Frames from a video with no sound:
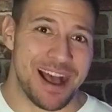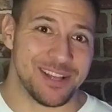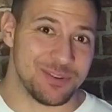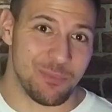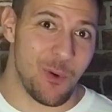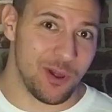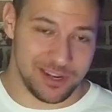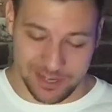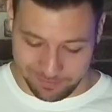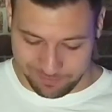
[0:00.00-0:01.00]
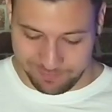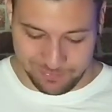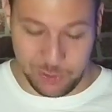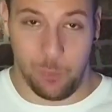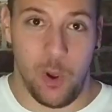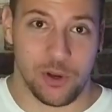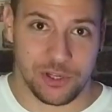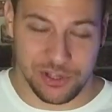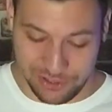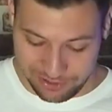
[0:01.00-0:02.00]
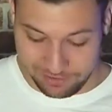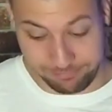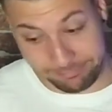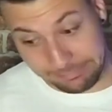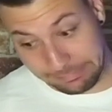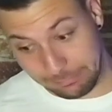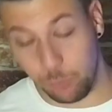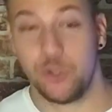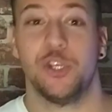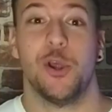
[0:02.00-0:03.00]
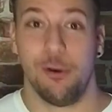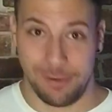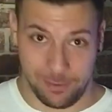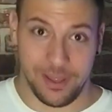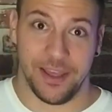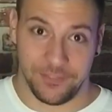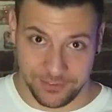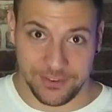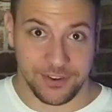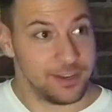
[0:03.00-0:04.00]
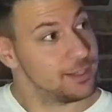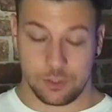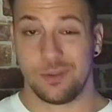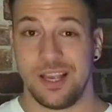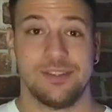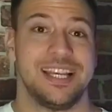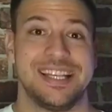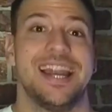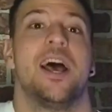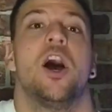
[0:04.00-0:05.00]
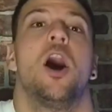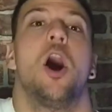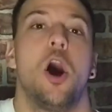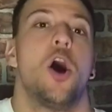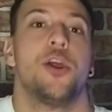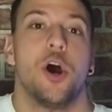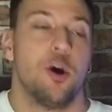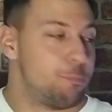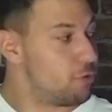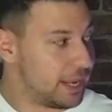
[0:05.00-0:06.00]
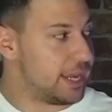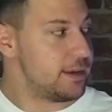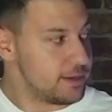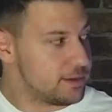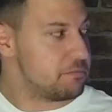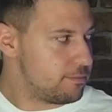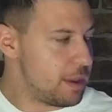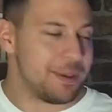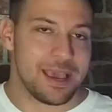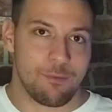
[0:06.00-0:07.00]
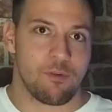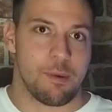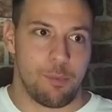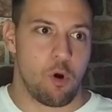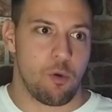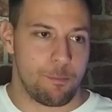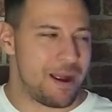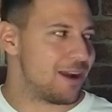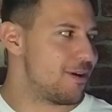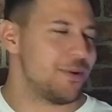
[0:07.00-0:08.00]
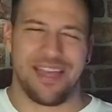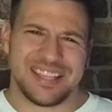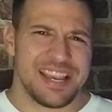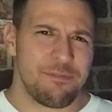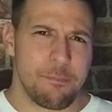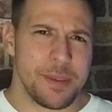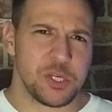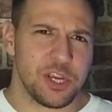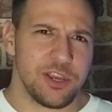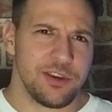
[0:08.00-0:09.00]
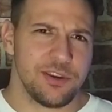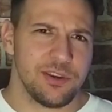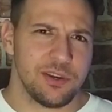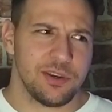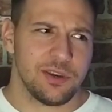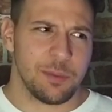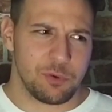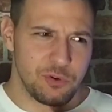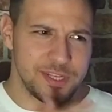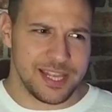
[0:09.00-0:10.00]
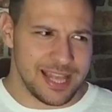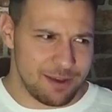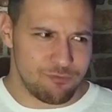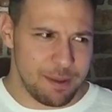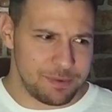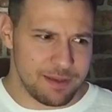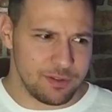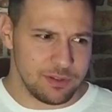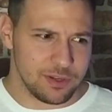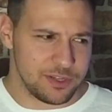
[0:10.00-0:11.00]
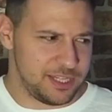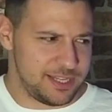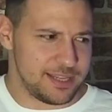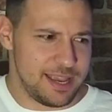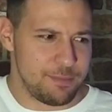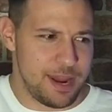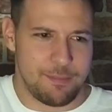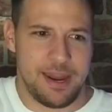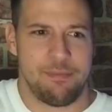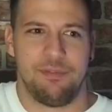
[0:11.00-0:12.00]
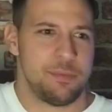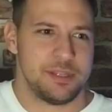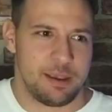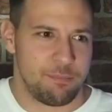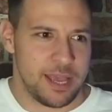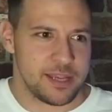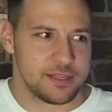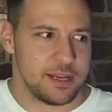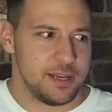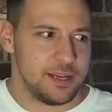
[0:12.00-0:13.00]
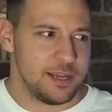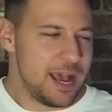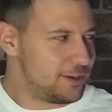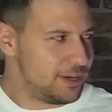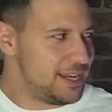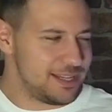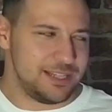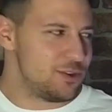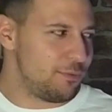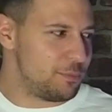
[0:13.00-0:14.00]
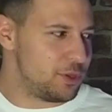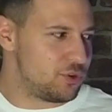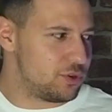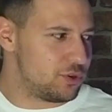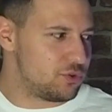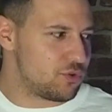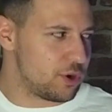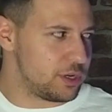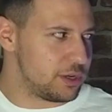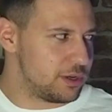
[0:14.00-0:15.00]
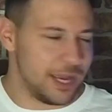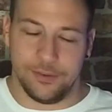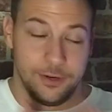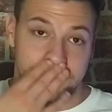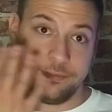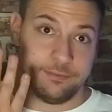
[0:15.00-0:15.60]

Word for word: pans of water to wash. What do you know about that? So it sounds like he's had a harder upbringing. Maybe came from a poor background. Is he from Michigan? I'm sure he said that in Rap Devil, because he says him and Eminem are from the same place. He's not from Detroit. I don't know.